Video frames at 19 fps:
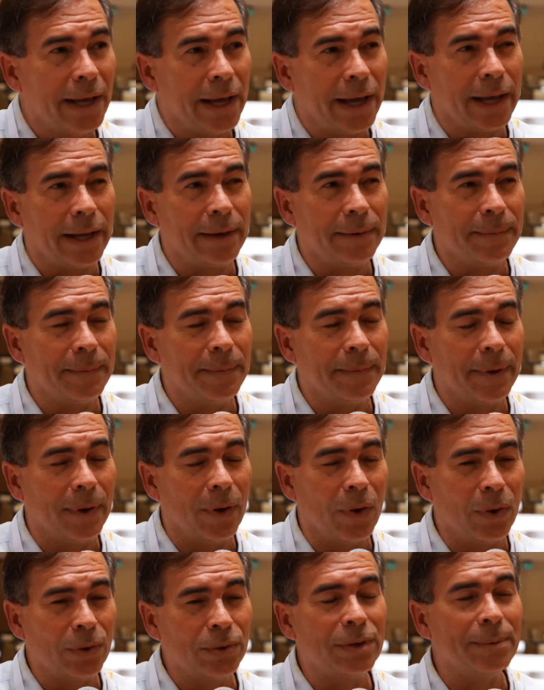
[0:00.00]
and
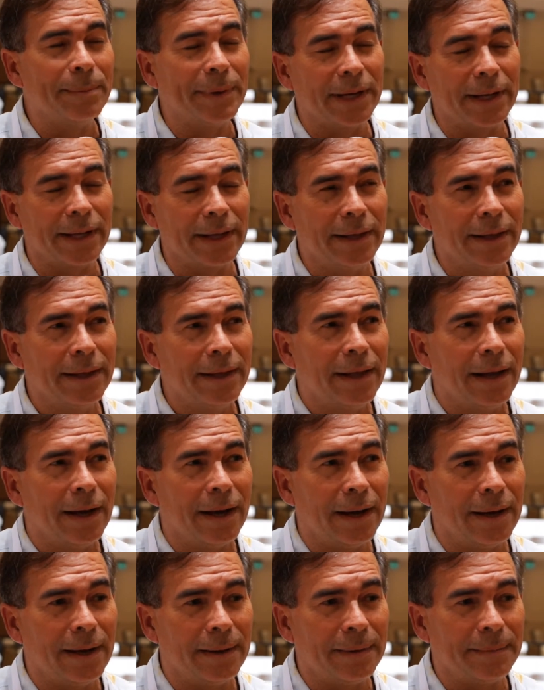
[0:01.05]
ultimately
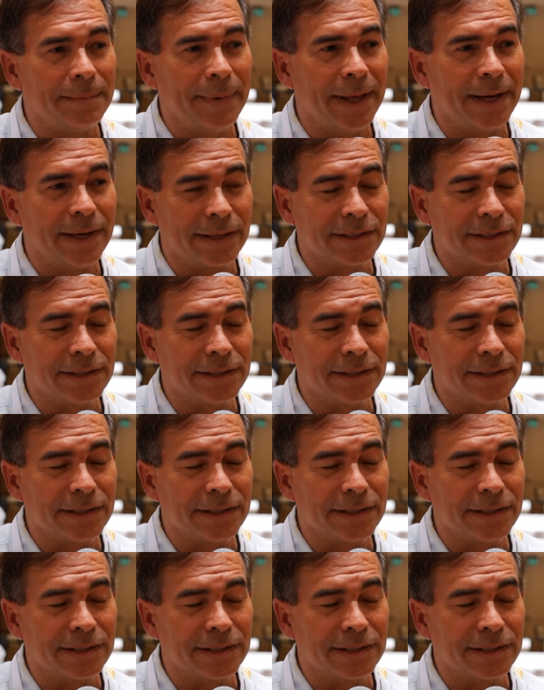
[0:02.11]
made